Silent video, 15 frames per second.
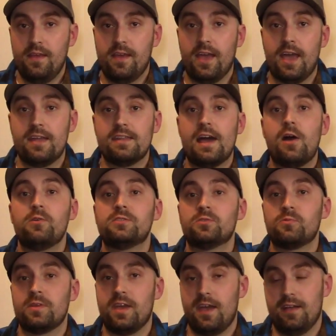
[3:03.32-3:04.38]
And now it's a
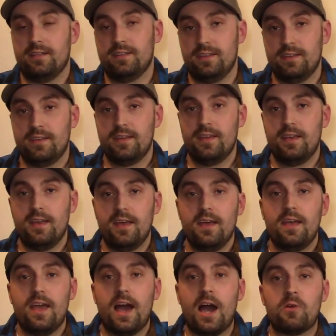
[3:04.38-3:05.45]
reality.
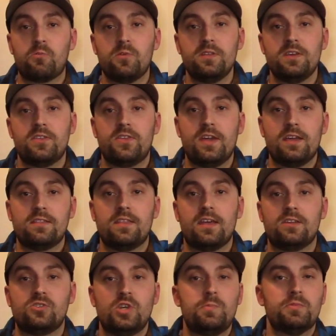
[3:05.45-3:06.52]
I really think
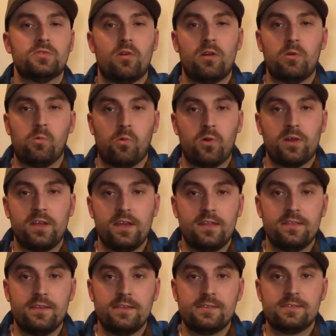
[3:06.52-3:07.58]
that Jeep was already working
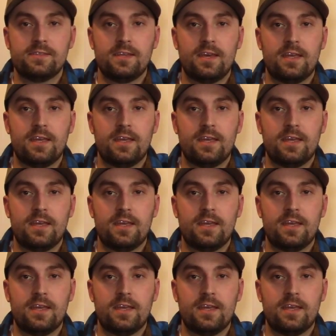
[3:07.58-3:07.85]
on this,